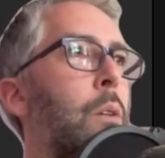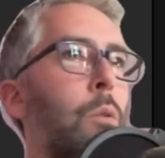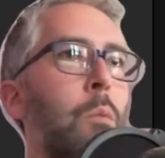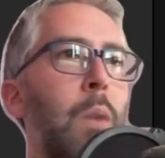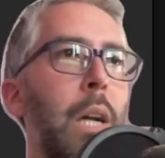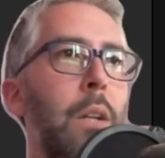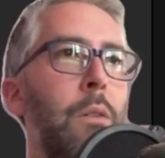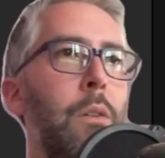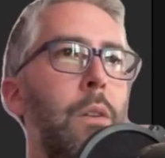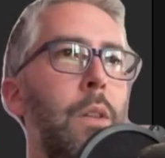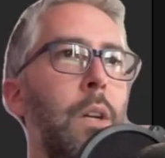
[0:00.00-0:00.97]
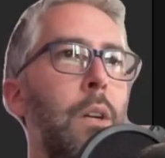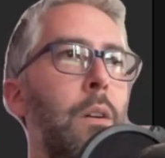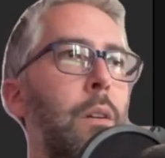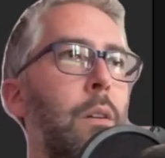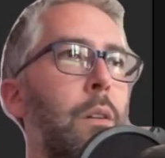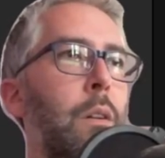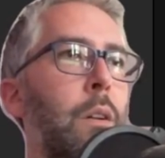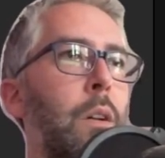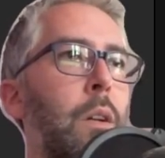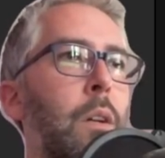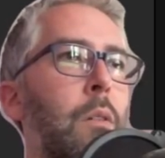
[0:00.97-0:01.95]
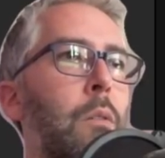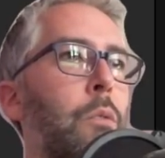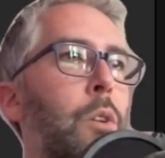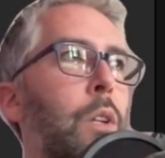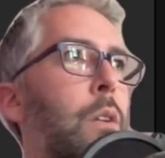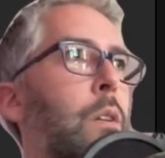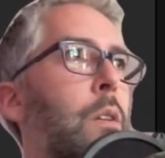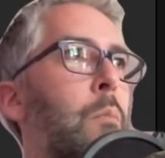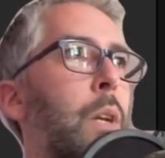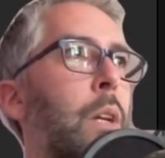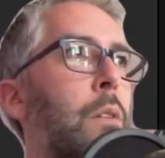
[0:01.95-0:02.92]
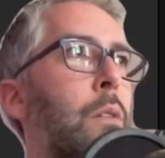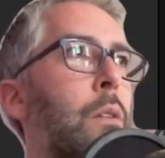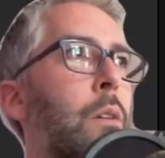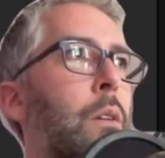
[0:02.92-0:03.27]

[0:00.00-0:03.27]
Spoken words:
going blind or it's not there. If we change it to something else.